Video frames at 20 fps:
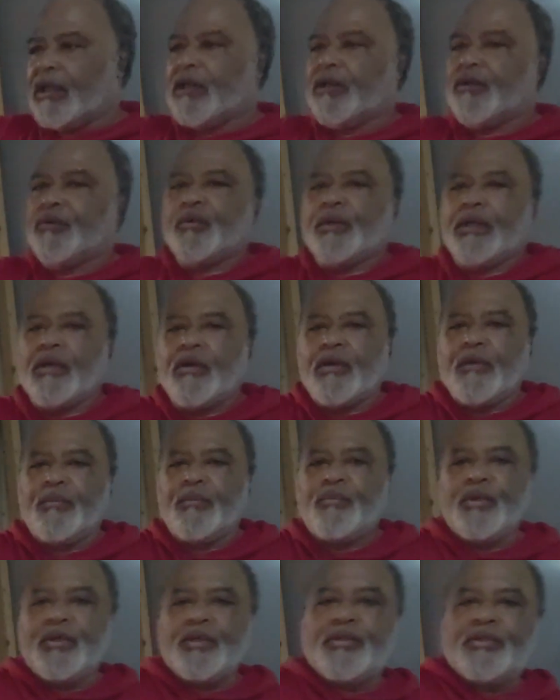is we're going to
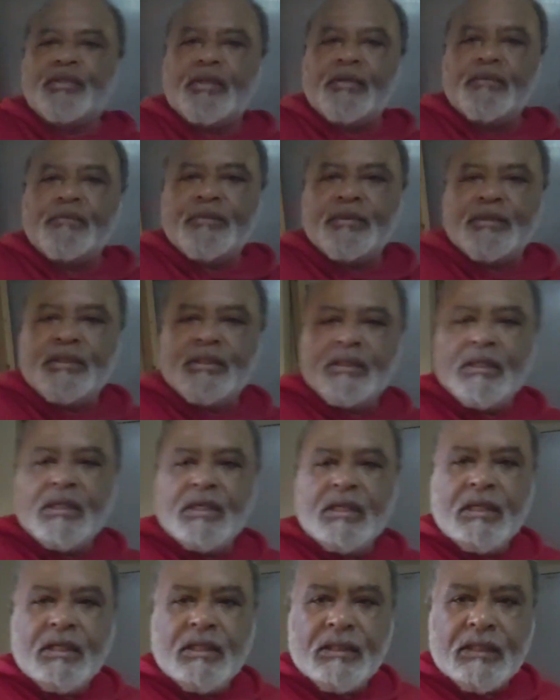put some
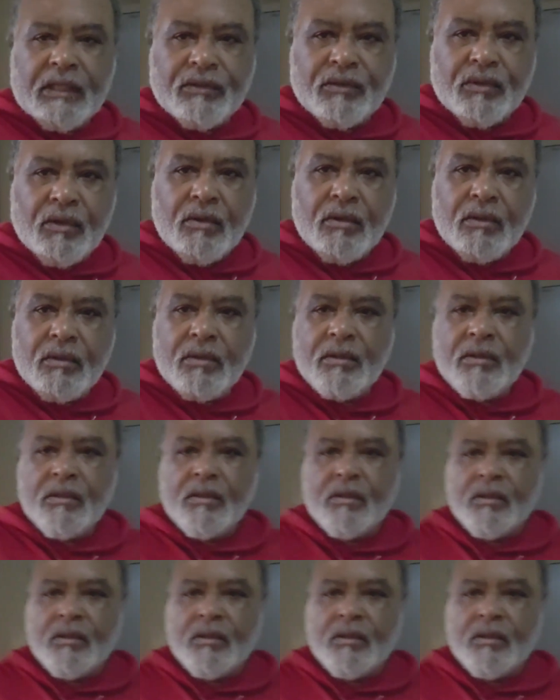sazon